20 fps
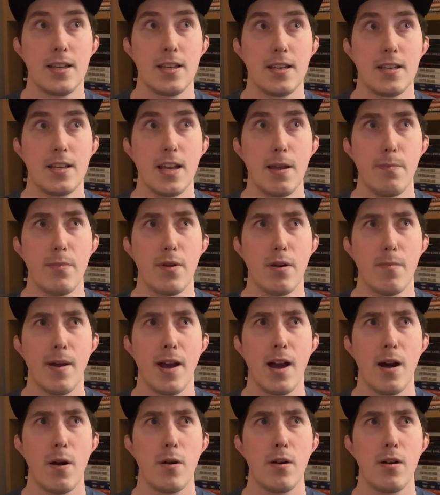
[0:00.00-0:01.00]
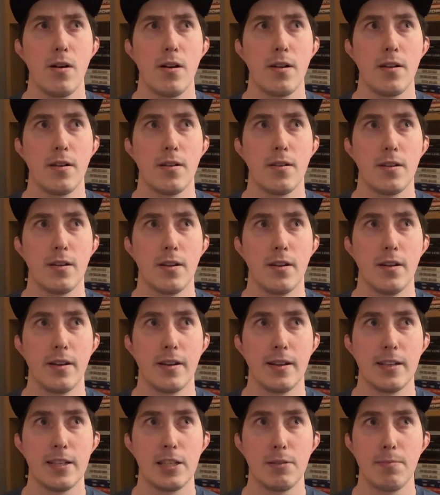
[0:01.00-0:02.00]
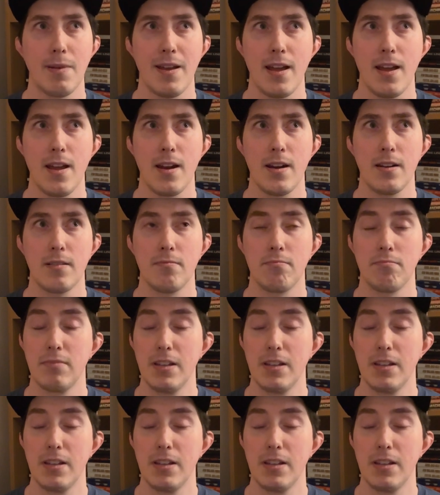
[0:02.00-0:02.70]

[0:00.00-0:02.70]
keep their power and expand and